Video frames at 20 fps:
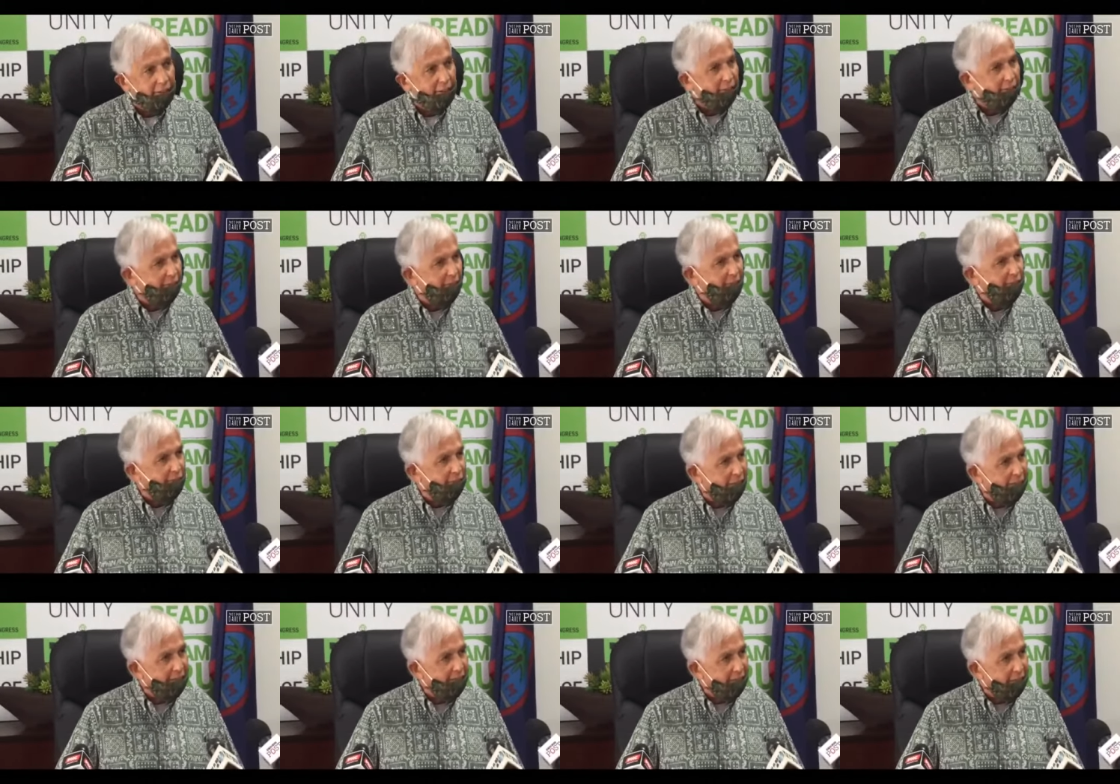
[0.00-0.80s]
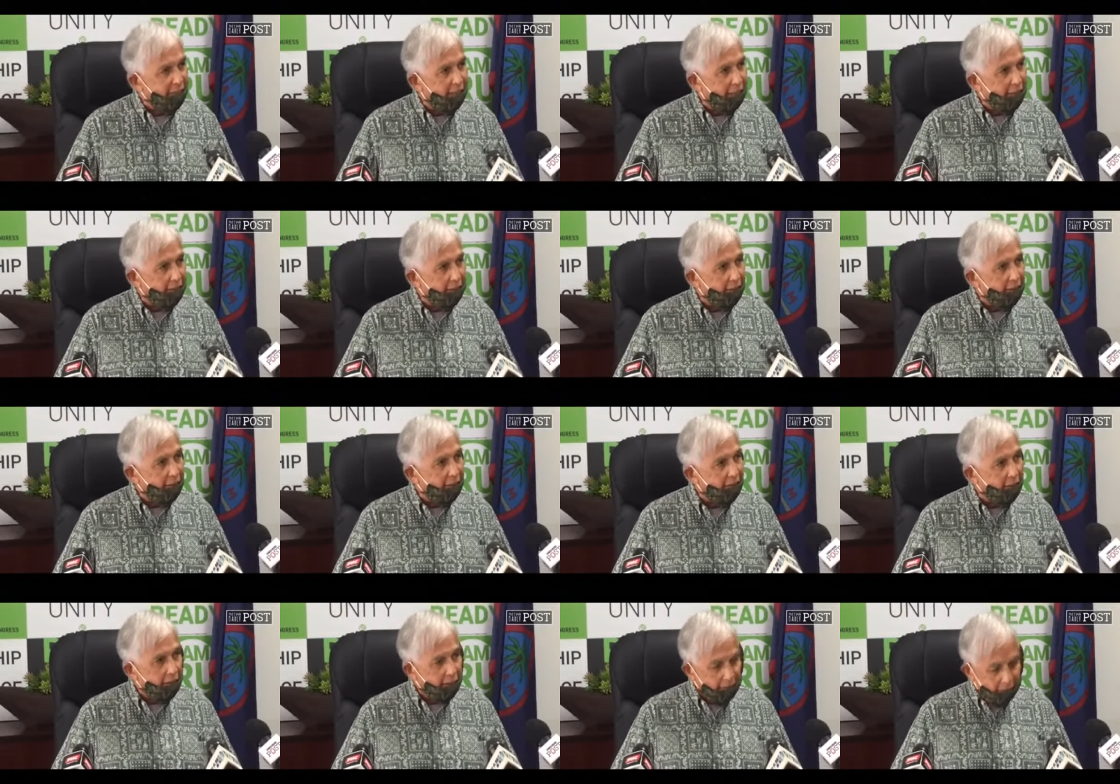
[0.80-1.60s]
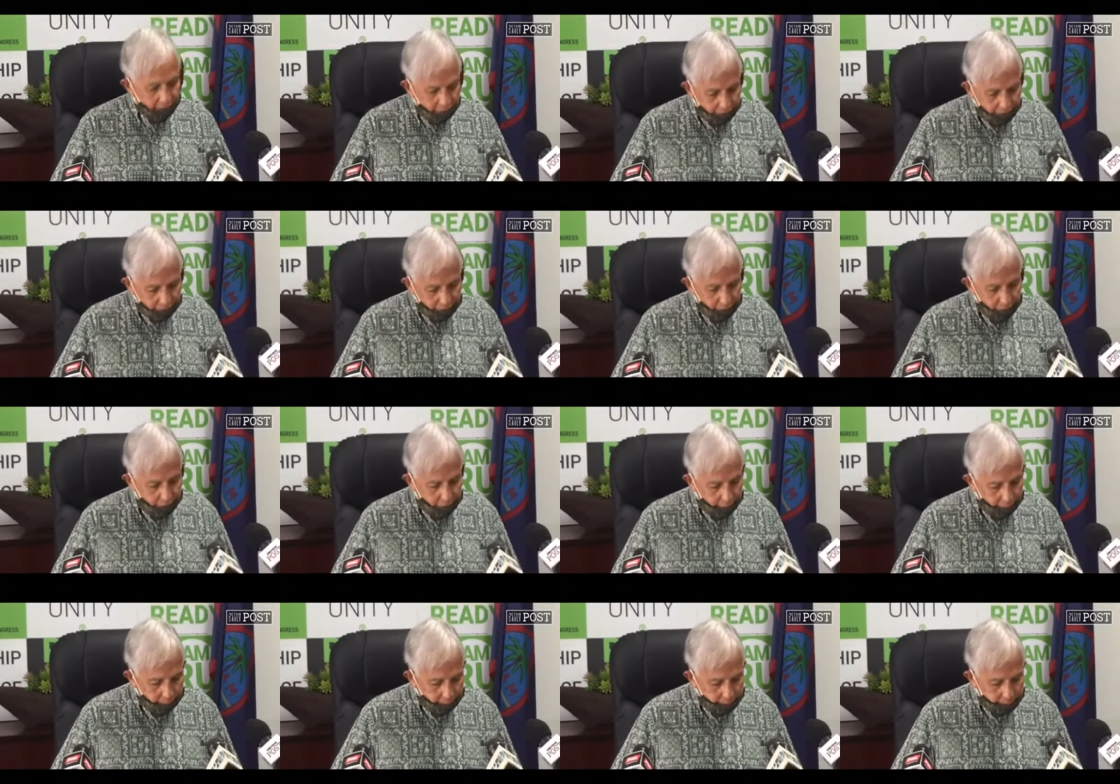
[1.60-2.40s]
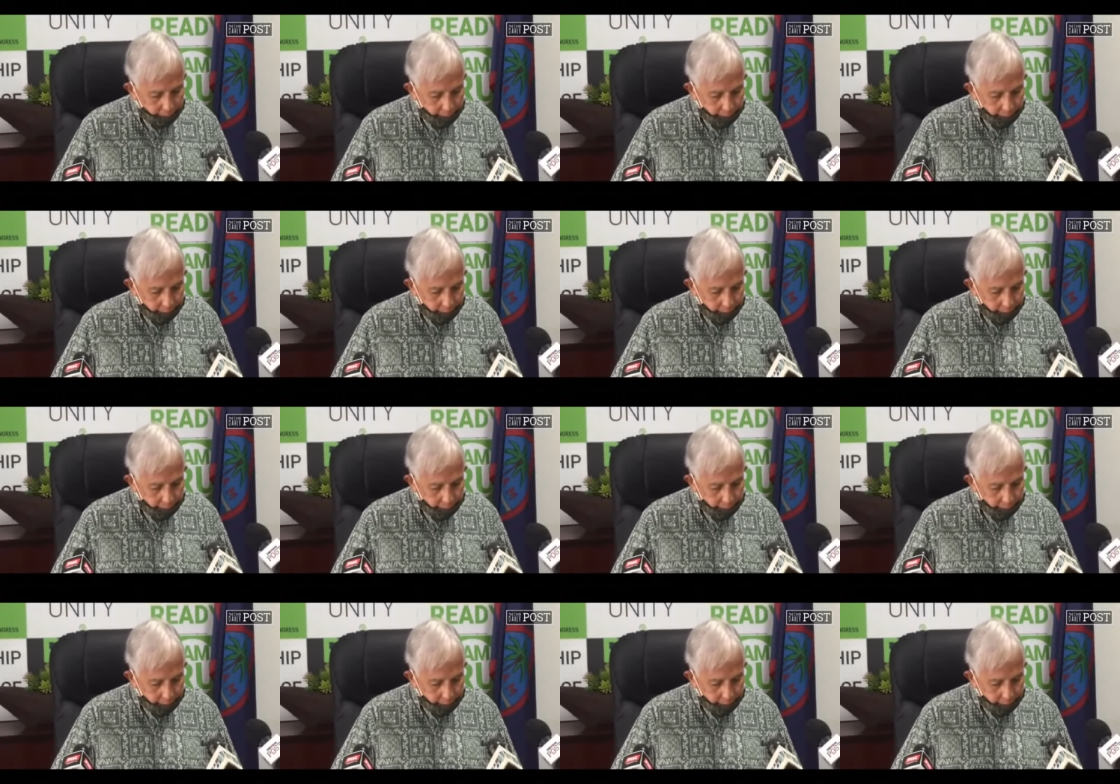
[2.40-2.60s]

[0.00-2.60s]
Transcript: is investigating this term.